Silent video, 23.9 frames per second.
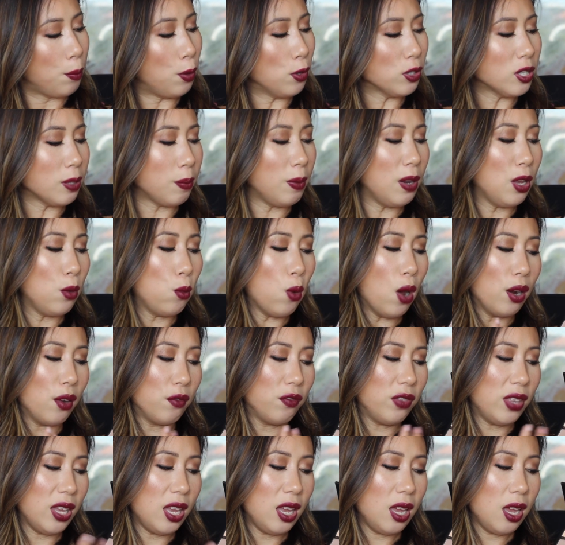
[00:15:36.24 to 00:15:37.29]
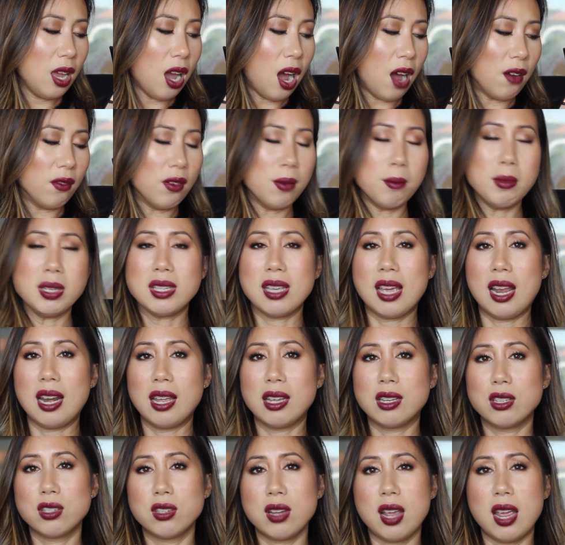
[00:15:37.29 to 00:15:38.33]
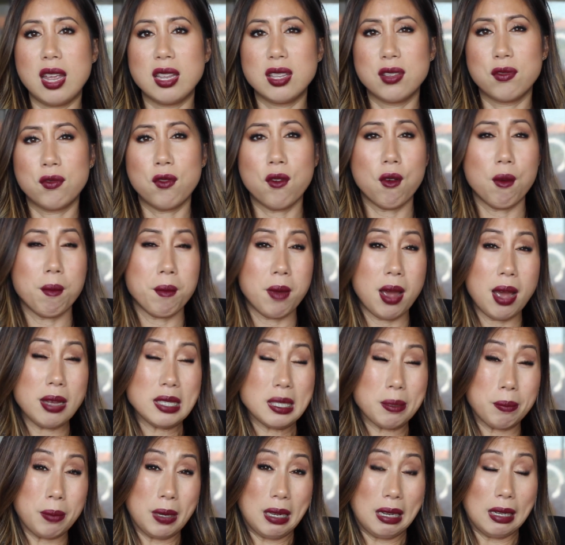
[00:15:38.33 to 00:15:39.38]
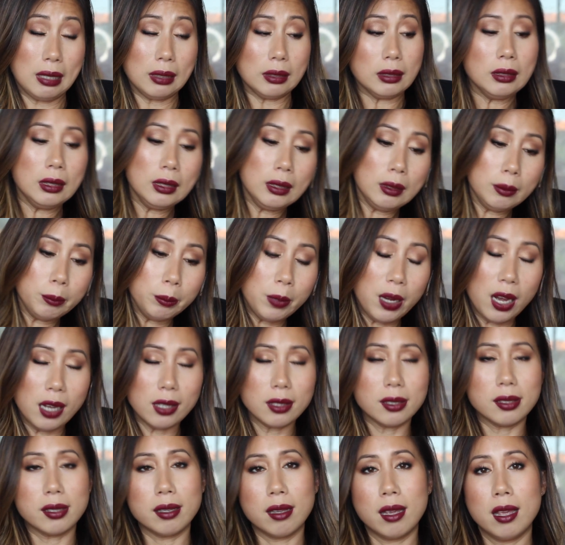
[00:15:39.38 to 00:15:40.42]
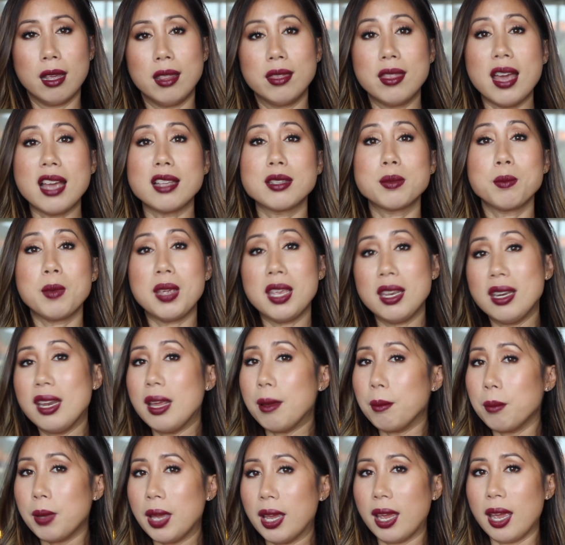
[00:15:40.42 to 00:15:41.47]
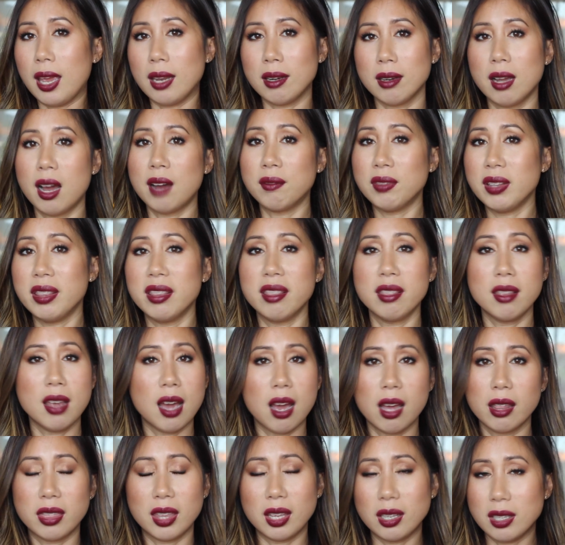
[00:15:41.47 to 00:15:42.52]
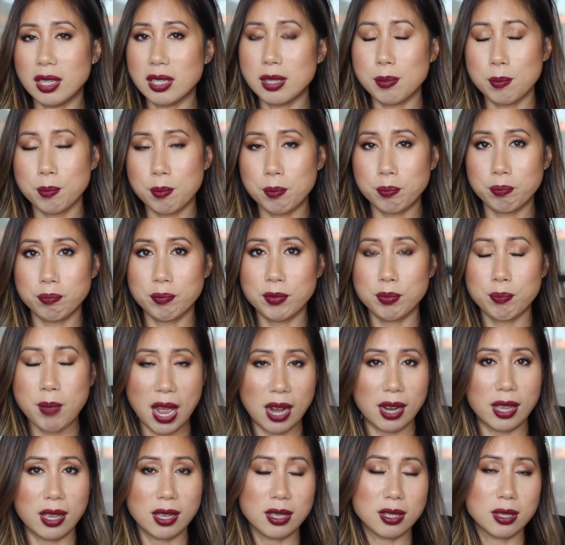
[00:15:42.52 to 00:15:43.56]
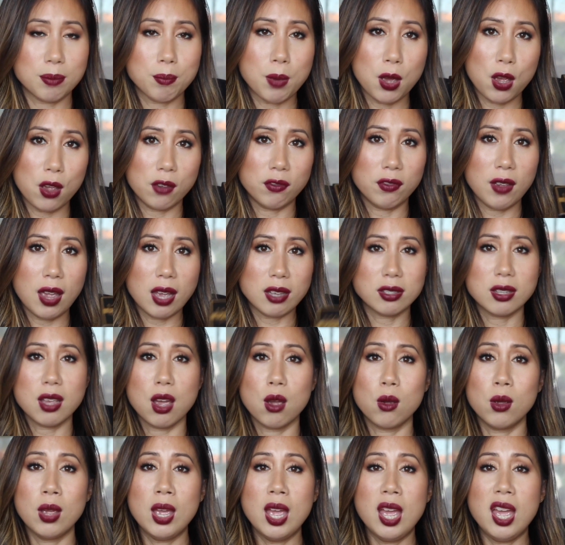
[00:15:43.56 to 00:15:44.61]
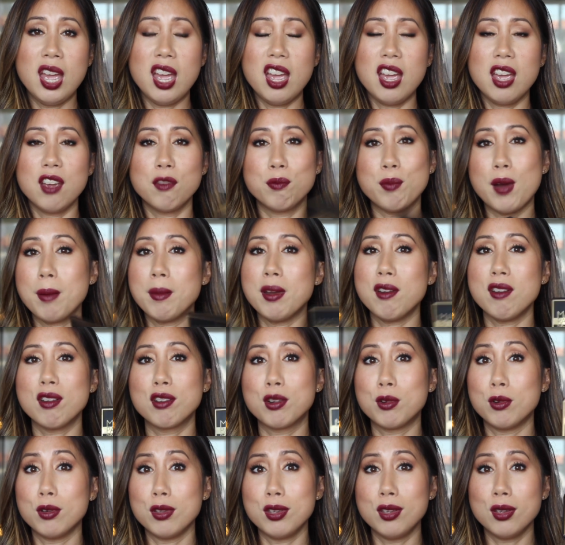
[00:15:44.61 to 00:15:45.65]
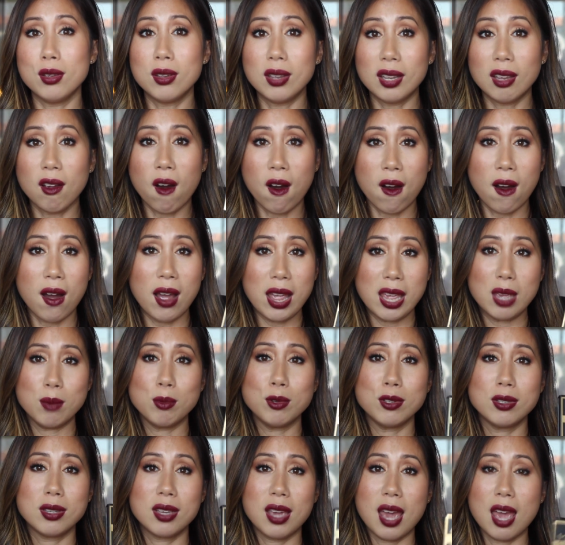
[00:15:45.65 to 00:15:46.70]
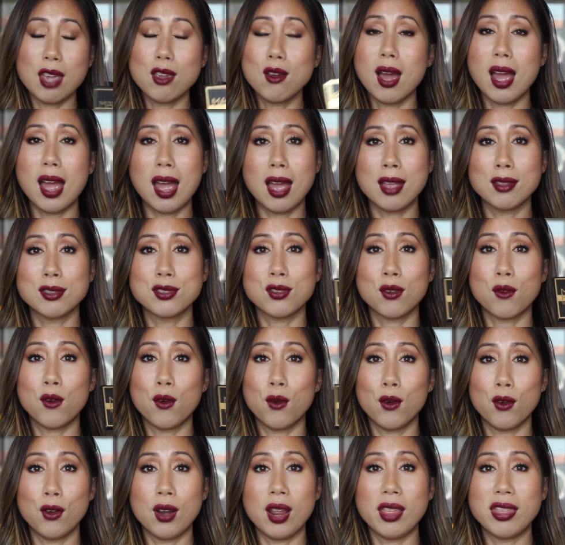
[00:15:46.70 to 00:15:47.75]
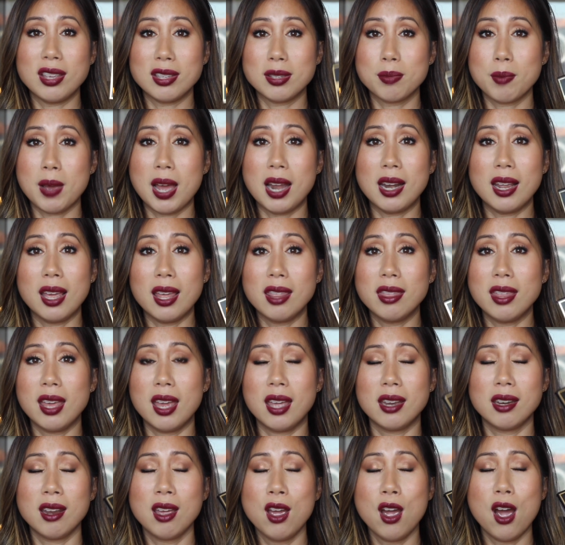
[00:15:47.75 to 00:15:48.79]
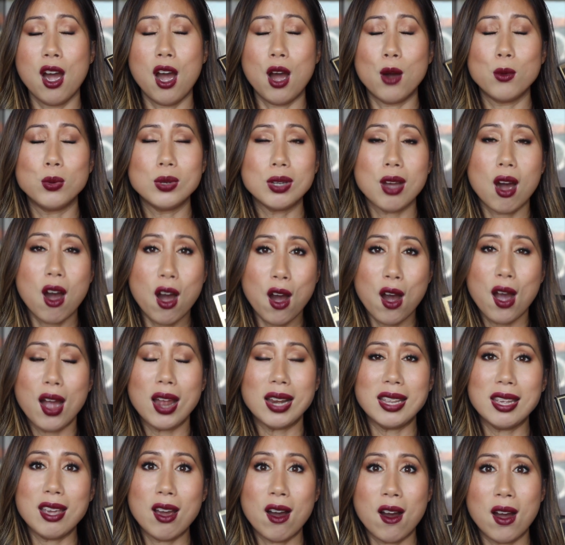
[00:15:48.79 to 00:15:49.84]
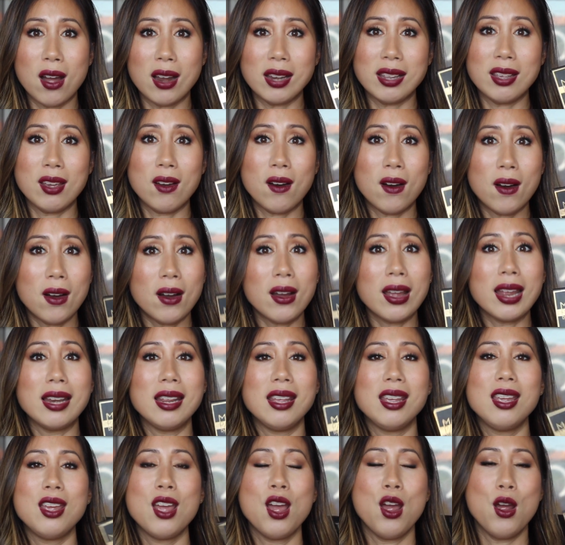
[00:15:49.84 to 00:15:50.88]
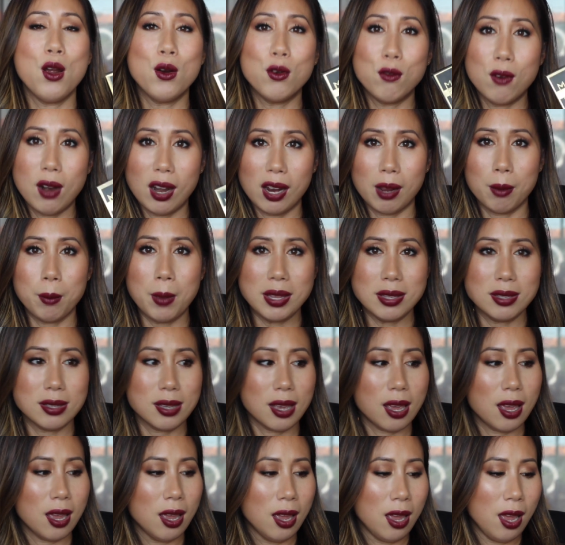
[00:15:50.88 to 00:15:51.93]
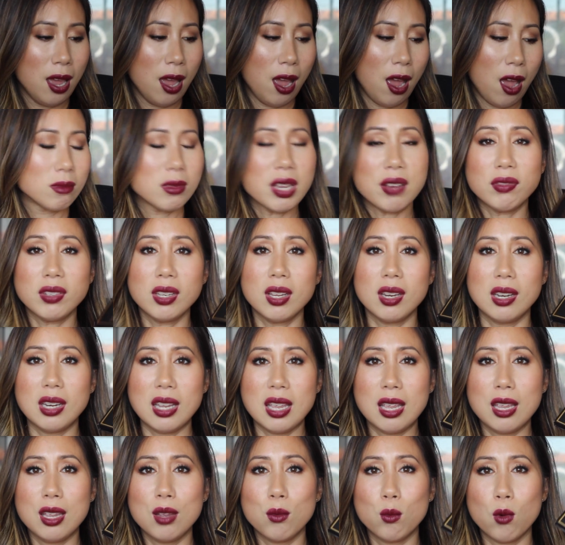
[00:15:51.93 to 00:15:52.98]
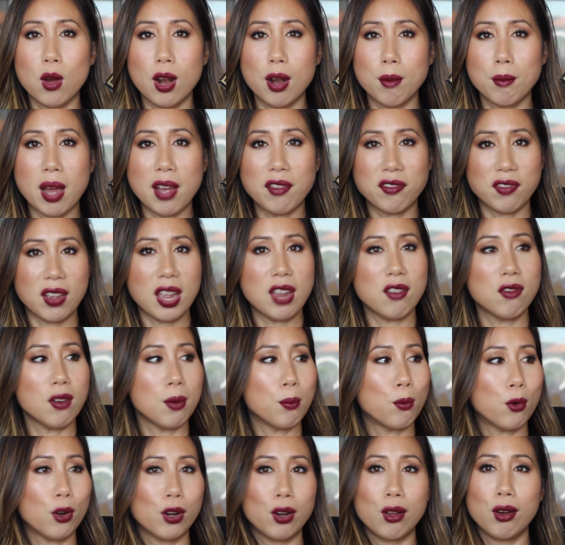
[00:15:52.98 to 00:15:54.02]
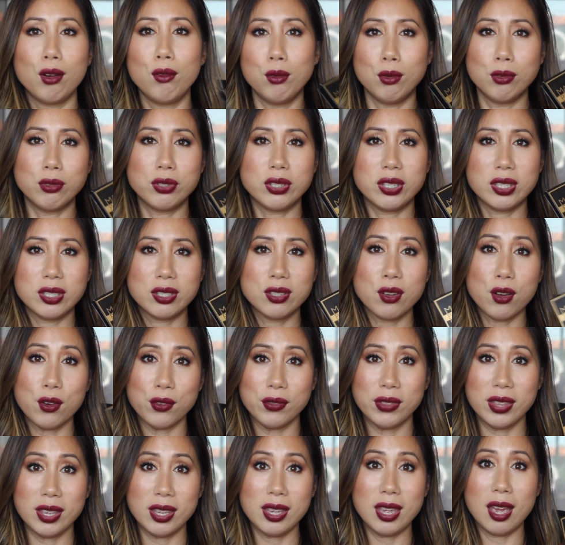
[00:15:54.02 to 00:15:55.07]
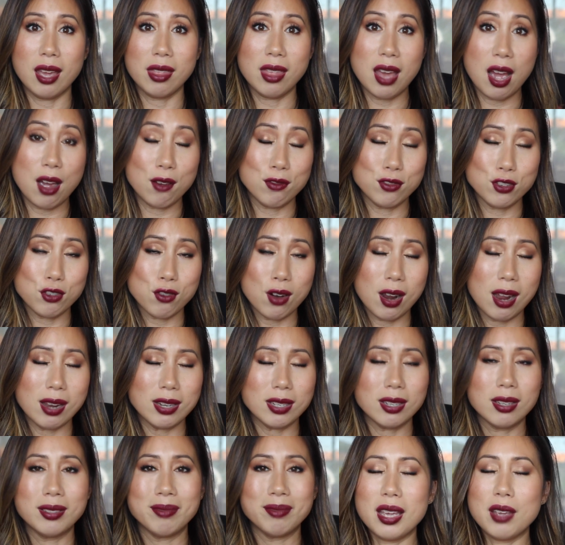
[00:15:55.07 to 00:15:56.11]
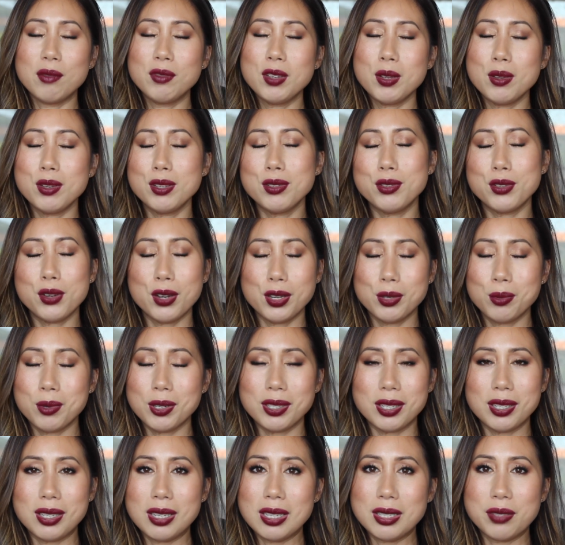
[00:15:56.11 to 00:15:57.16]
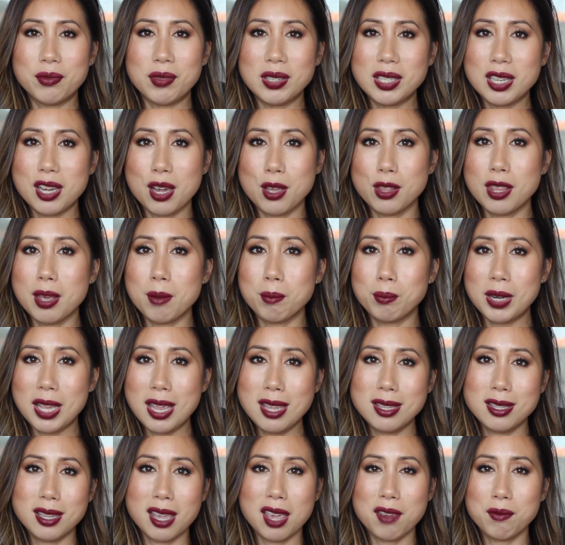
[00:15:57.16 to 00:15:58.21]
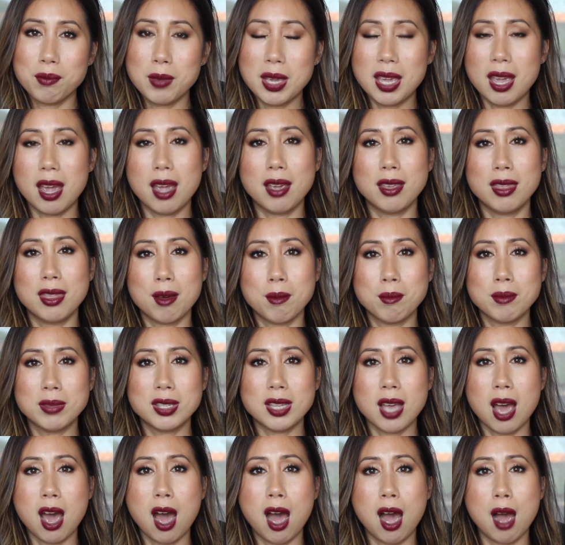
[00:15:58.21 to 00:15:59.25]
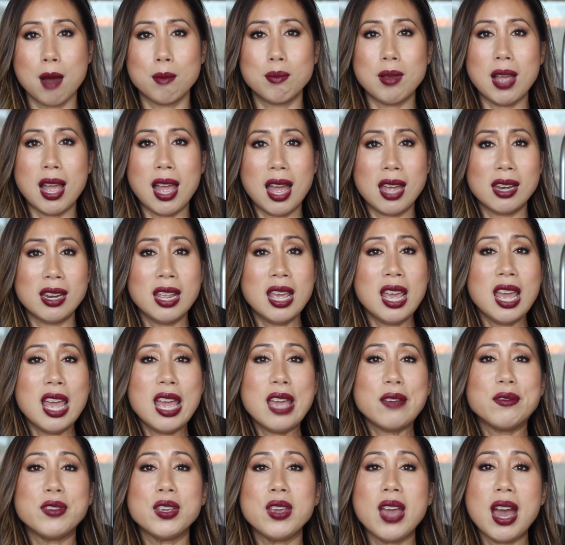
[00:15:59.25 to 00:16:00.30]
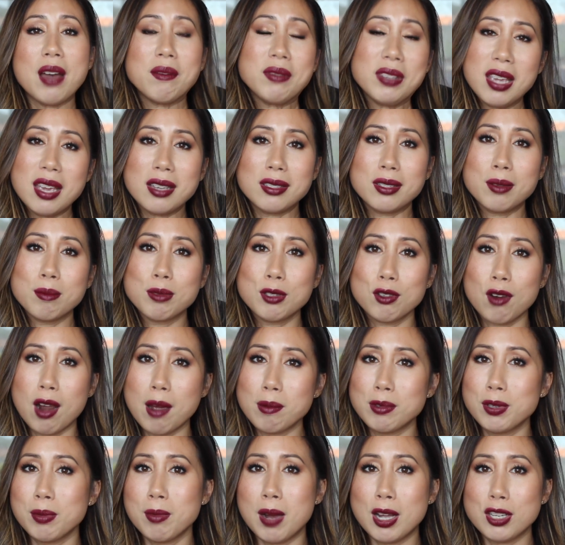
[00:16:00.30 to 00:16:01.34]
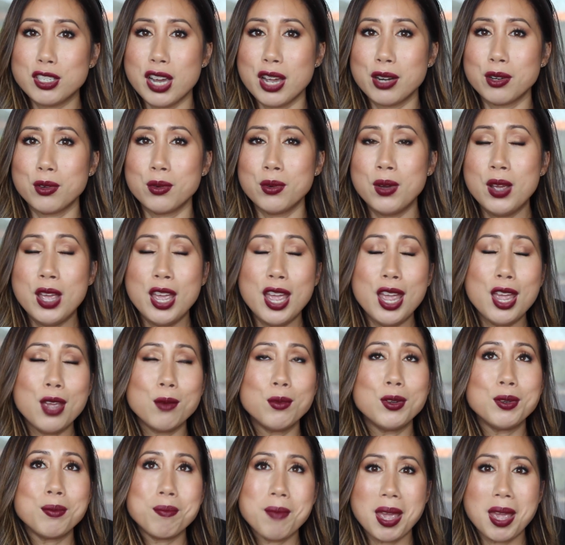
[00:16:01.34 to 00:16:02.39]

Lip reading: and possibly one of the other metallic shades for matte black. But that's me nitpicking. Other than that, I think this palette is perfect. So if by miracle you are able to get your hands on this palette, then I would highly recommend it. Definitely one of my favorite product launches of the year that I've tried. If you enjoyed watching this video, then please give me a thumbs up, and if you haven't yet subscribed to my channel, it would